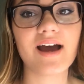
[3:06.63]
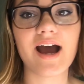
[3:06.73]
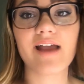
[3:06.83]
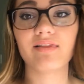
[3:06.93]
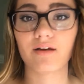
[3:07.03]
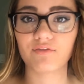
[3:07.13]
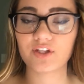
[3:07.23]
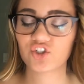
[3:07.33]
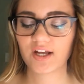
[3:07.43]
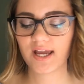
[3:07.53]
I love
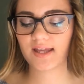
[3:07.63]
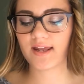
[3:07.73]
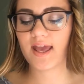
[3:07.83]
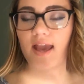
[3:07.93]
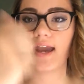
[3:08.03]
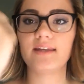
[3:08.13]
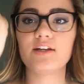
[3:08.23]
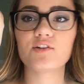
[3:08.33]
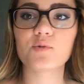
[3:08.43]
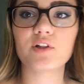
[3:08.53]
this shade, and
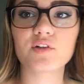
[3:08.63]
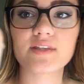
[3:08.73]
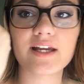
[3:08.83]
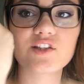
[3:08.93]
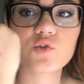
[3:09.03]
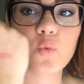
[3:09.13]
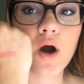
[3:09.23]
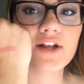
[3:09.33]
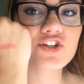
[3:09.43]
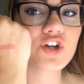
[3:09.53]
here's what it looks like
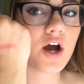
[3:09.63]
swatched